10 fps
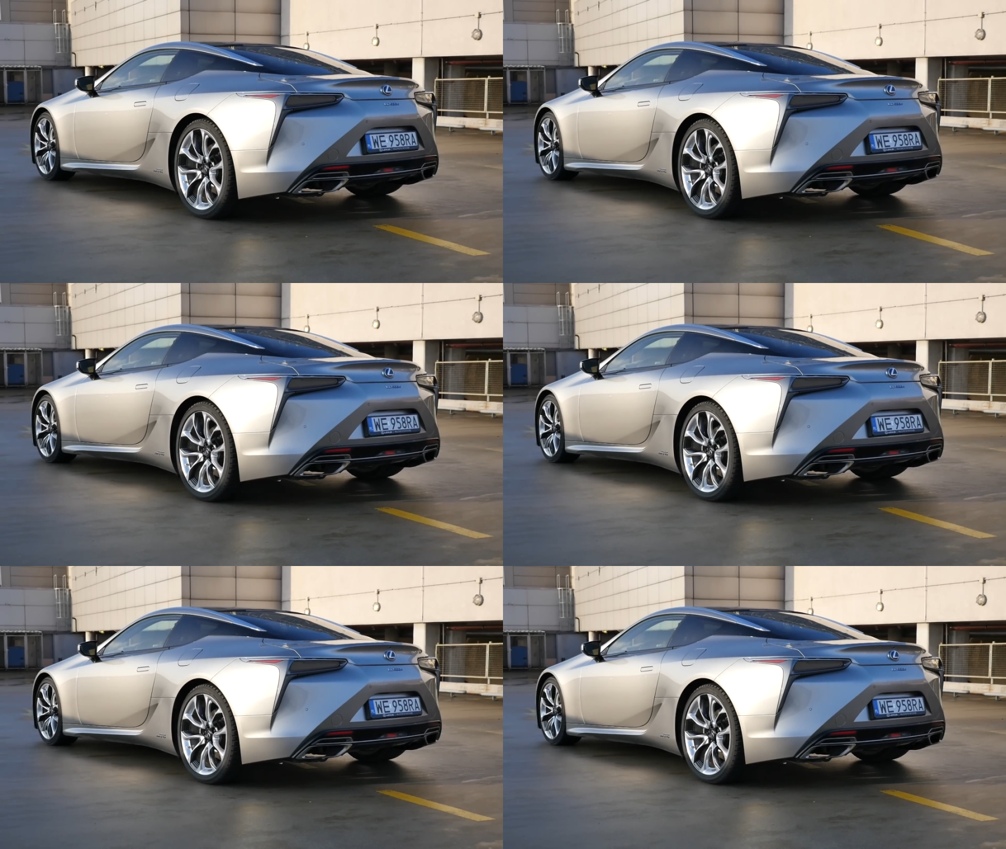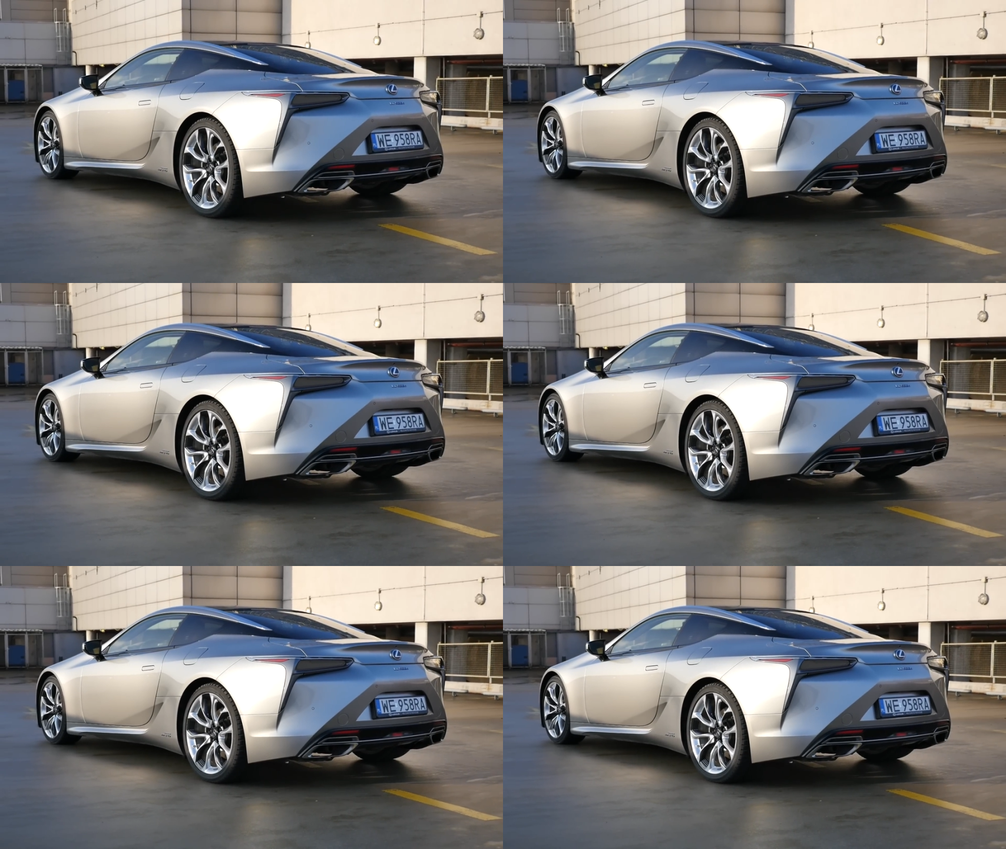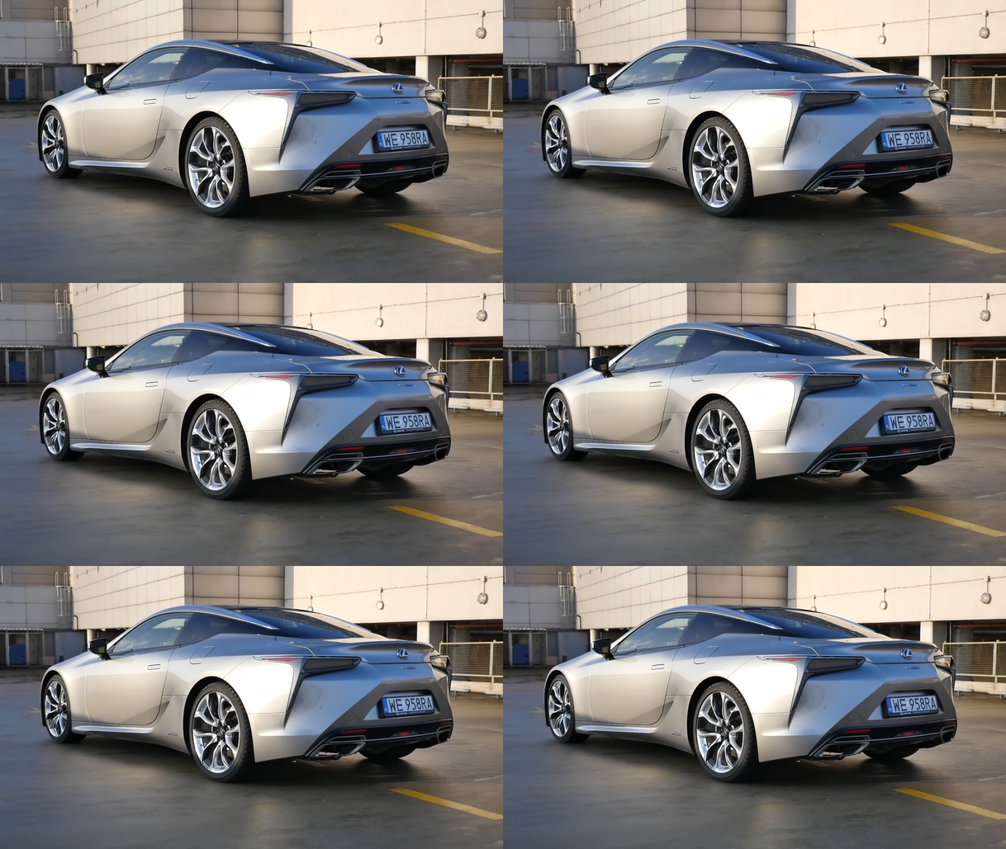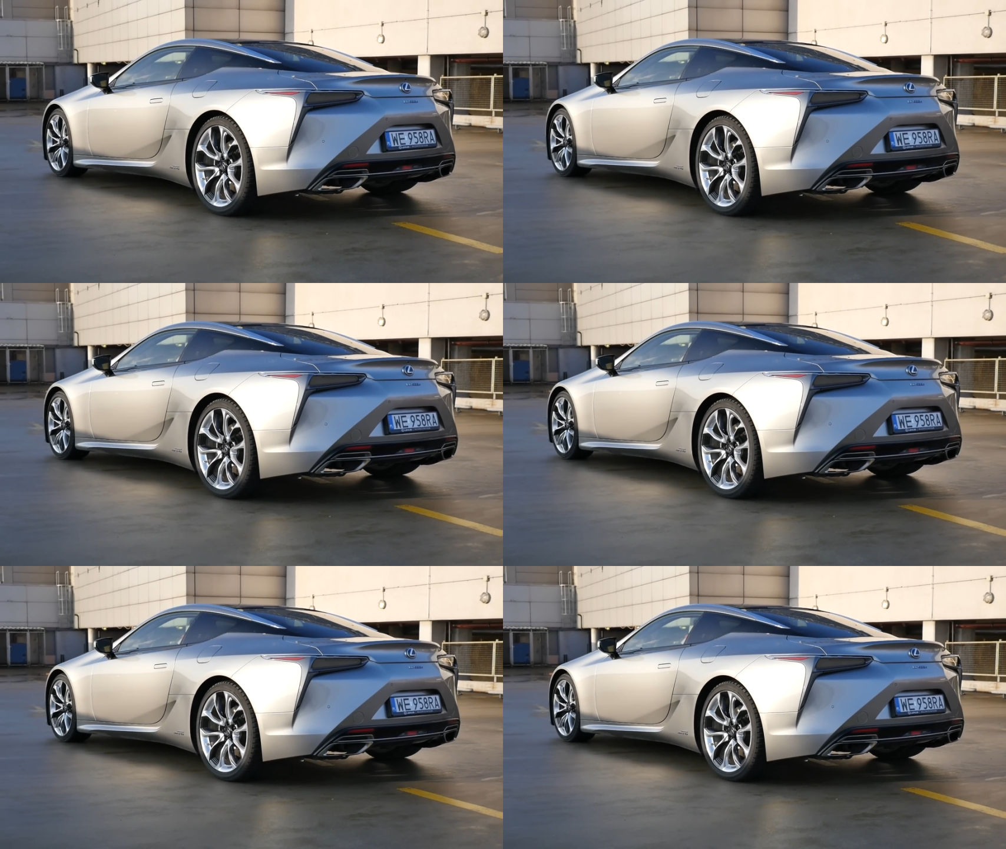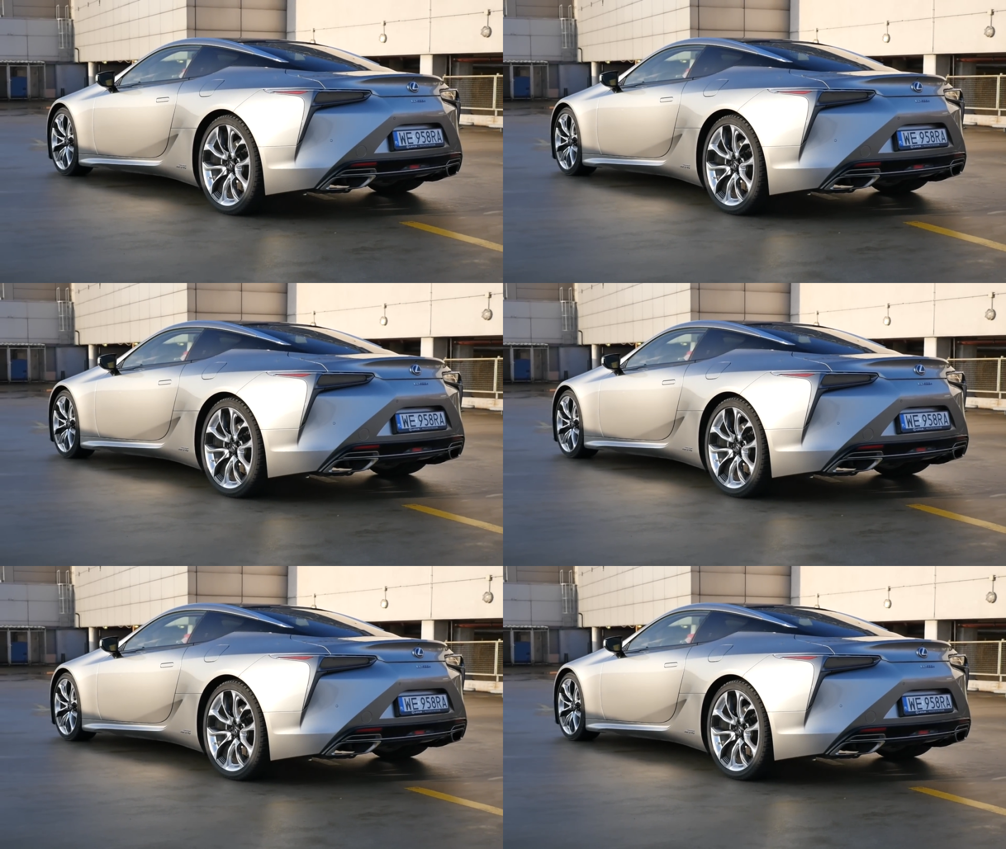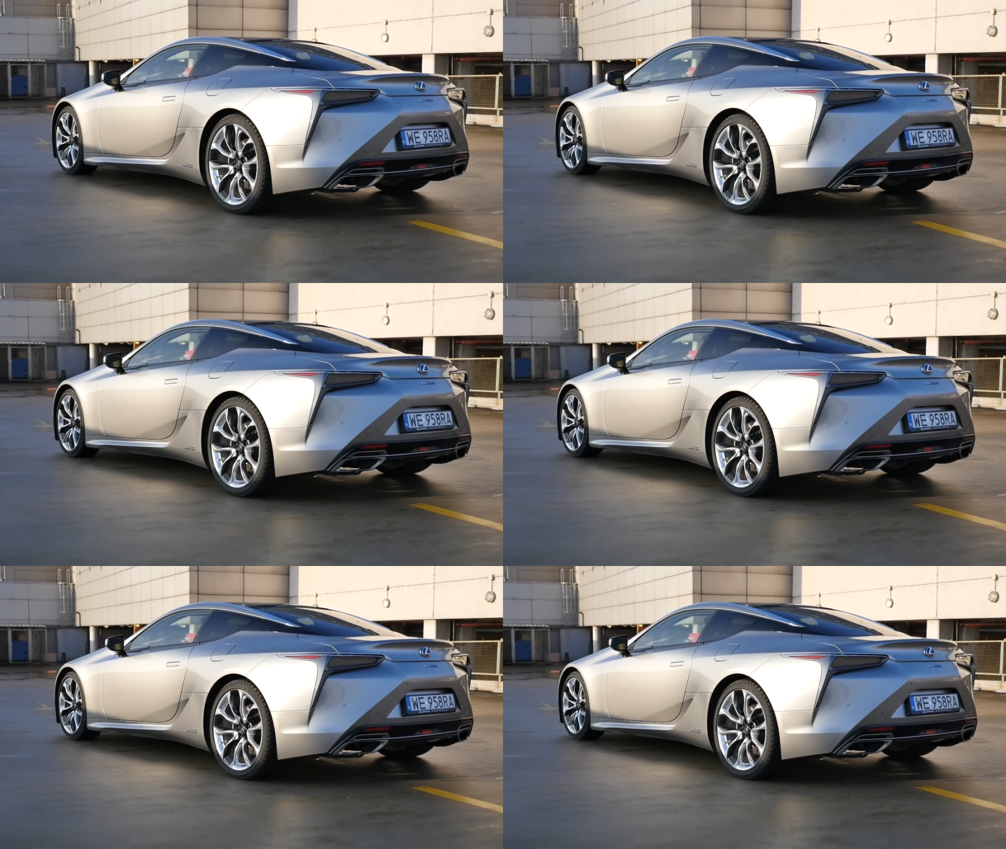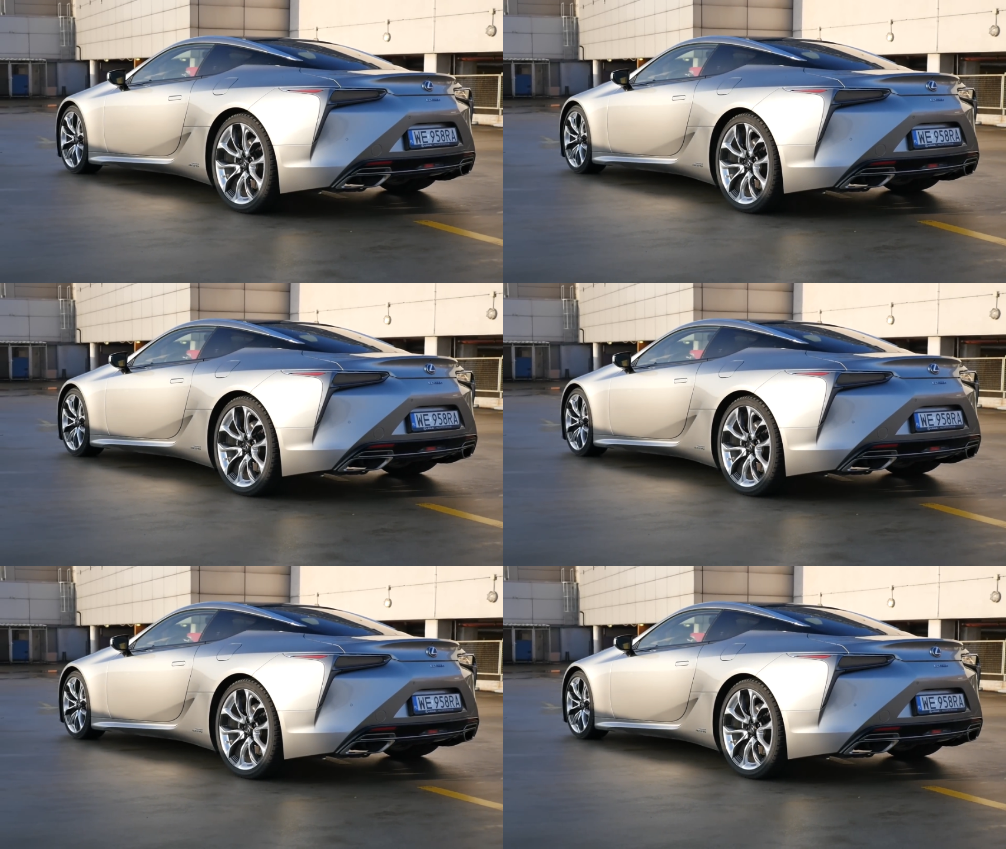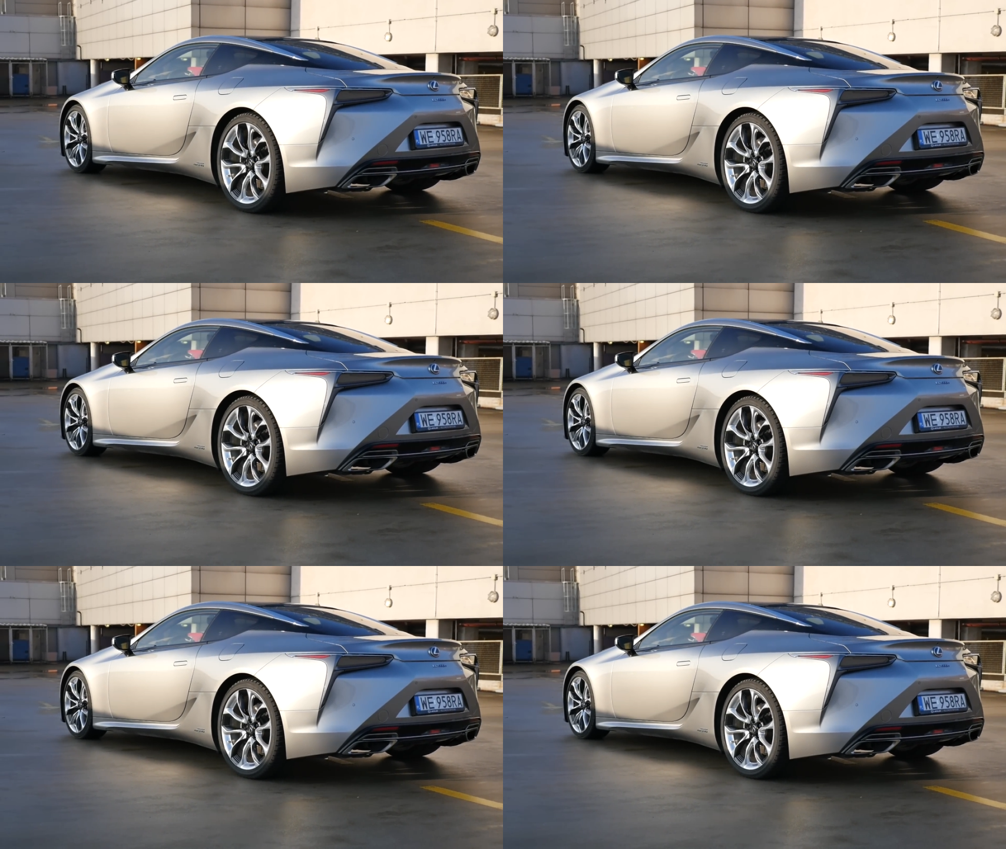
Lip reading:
[unreadable: no face in view]